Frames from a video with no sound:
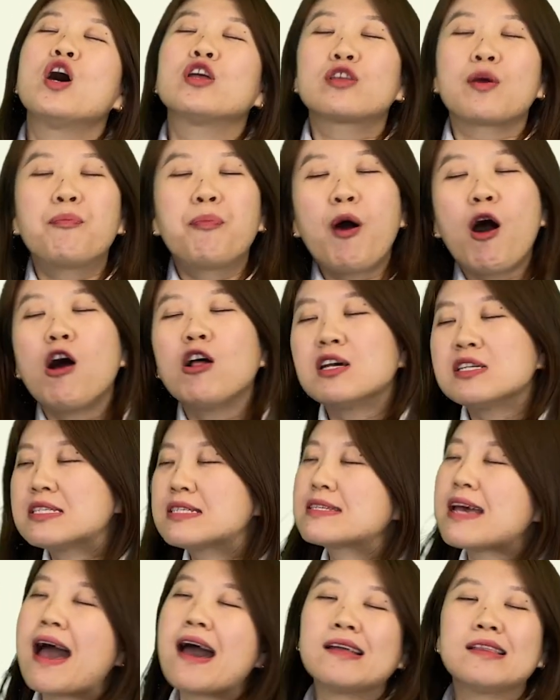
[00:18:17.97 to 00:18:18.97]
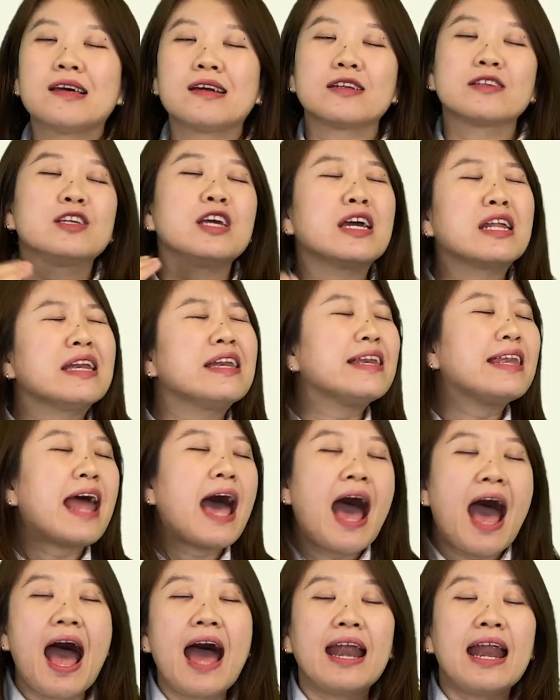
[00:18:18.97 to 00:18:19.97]
that Paul and Silas did
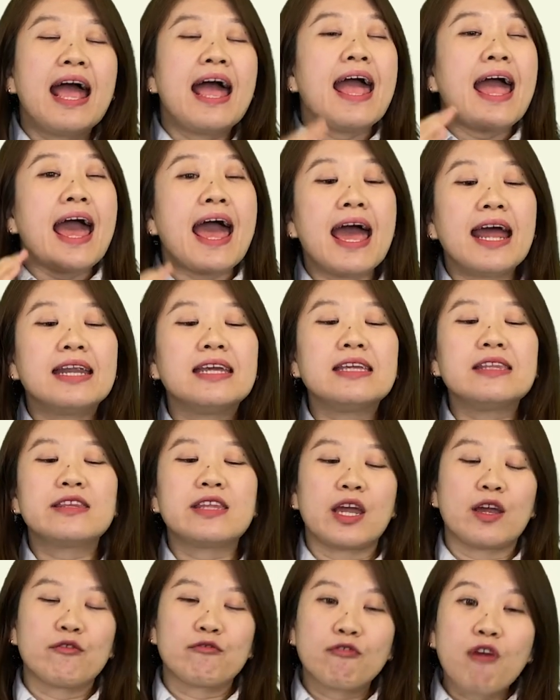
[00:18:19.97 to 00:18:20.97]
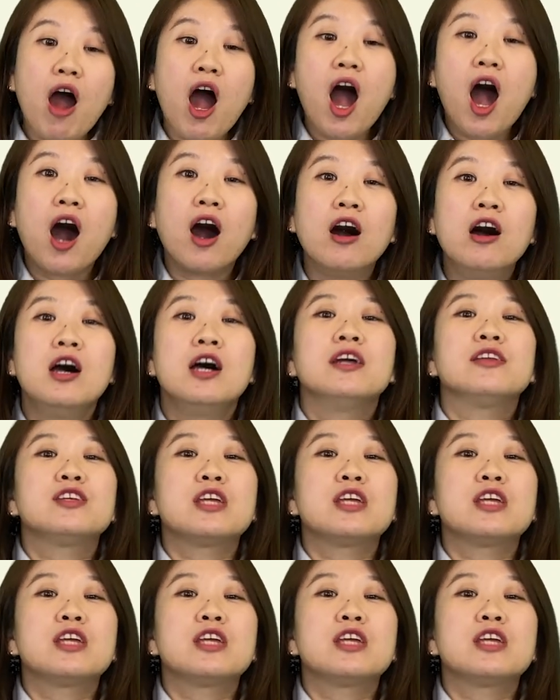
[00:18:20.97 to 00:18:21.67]
not anything wrong.